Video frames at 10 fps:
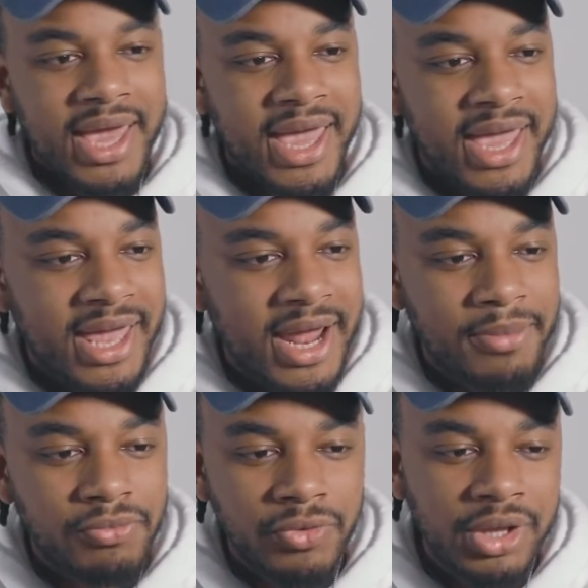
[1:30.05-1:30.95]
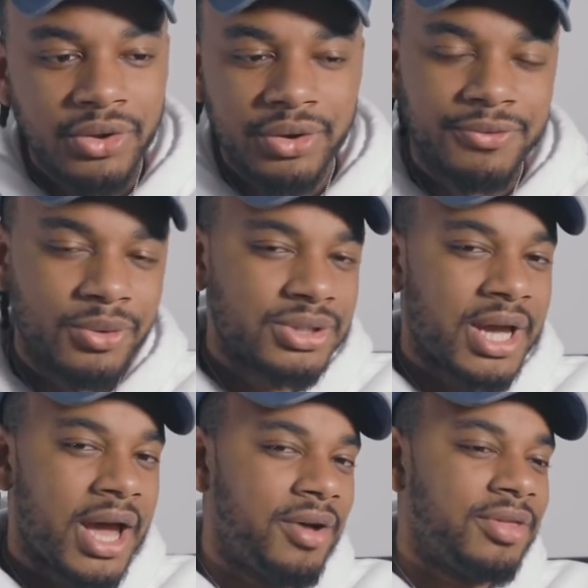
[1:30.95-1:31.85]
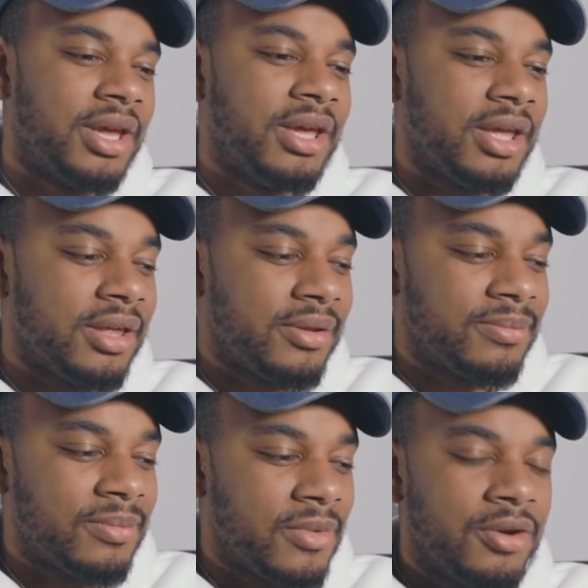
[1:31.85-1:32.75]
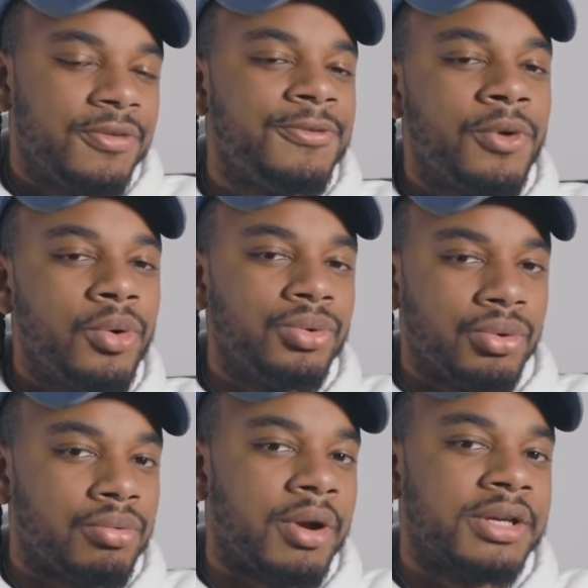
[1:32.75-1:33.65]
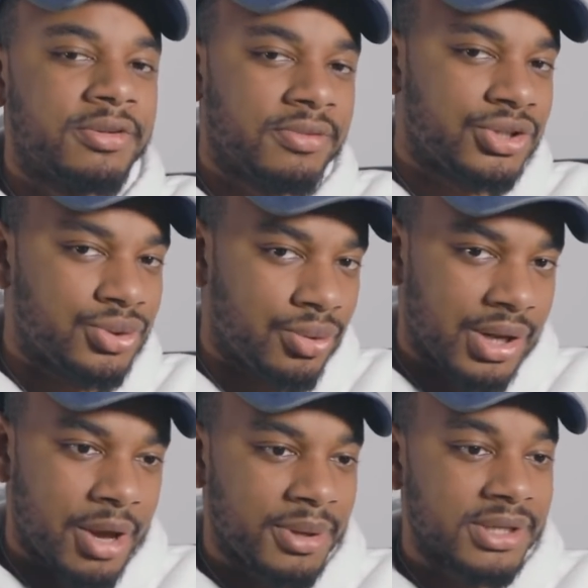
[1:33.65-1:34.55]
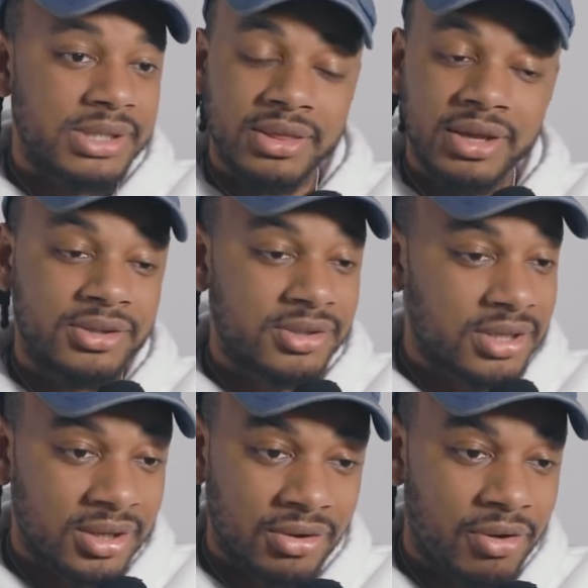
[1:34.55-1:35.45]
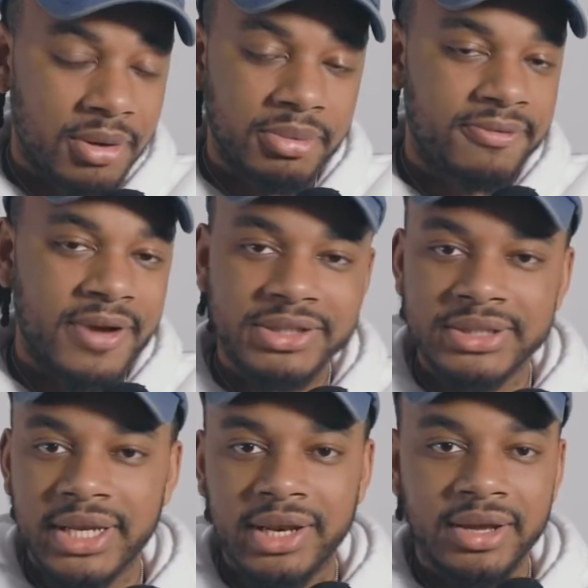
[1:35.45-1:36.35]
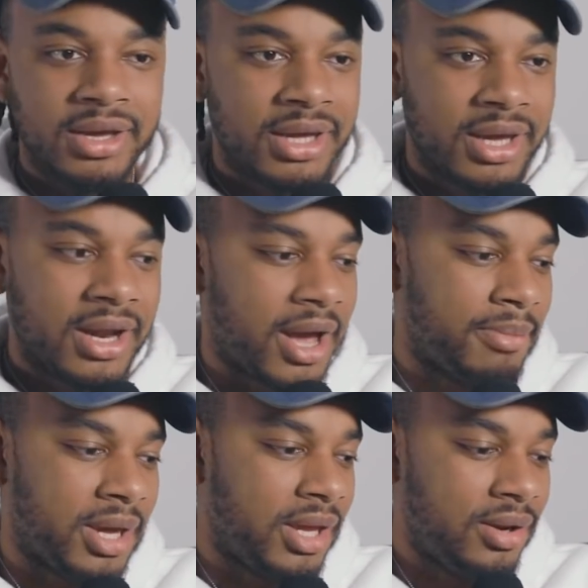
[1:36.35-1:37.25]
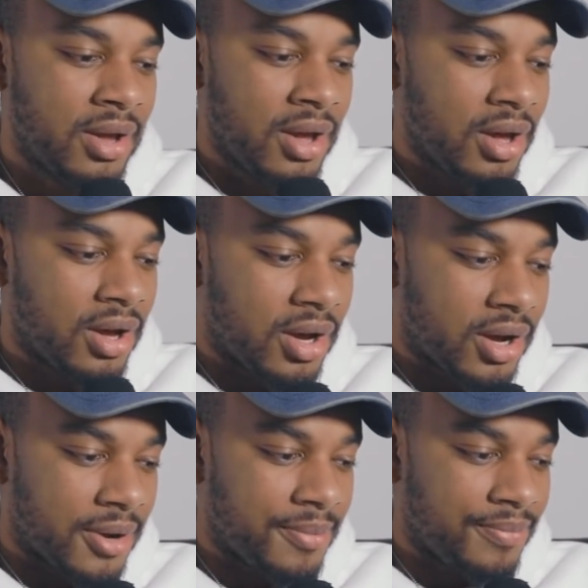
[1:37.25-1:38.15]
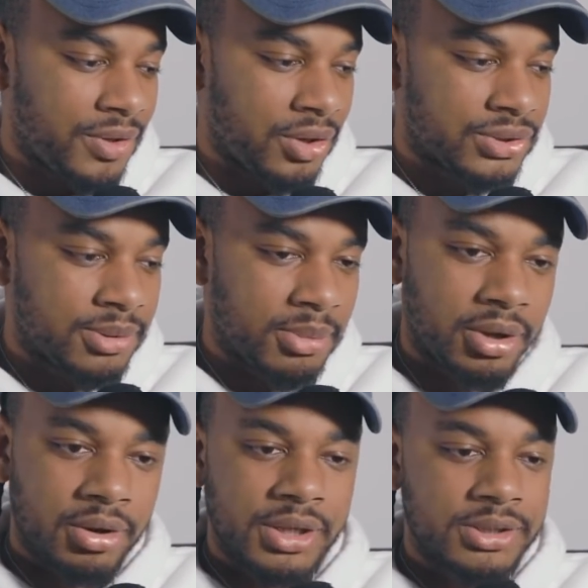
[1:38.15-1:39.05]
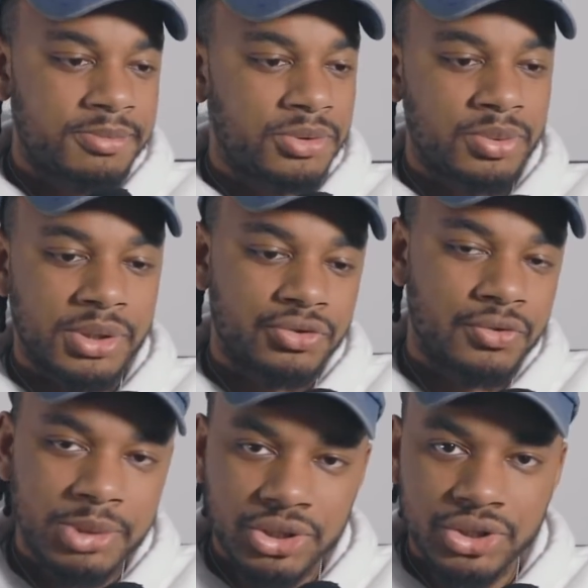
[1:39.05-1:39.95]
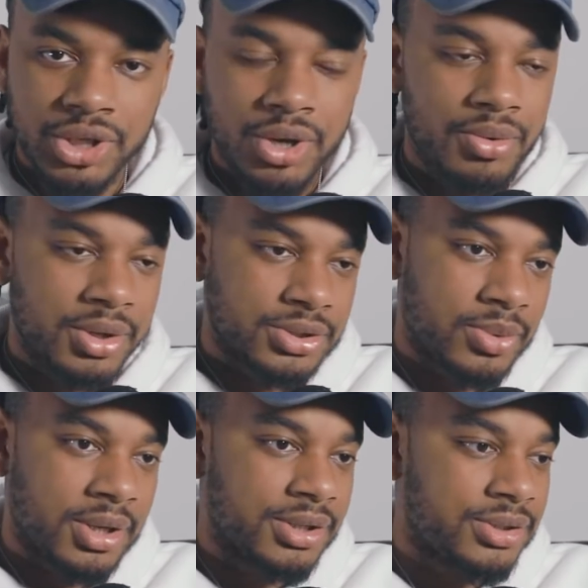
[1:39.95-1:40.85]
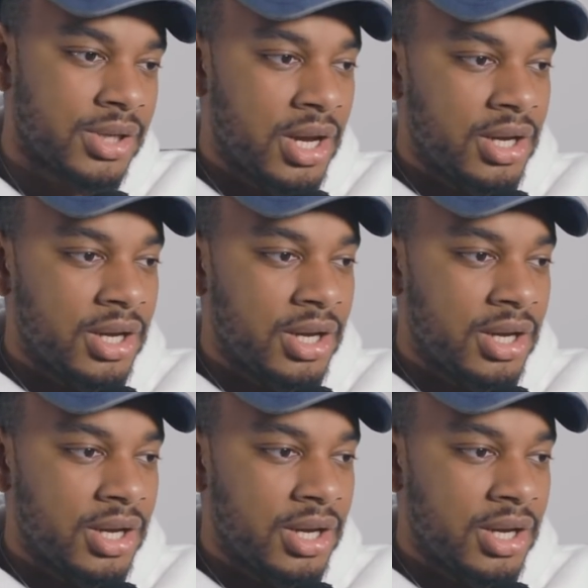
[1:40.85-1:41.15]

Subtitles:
And I'm really looking forward to how they unfold the rest of the story out, because I think it's incredibly fascinating. Again, I made similarities between Truman's Show as well as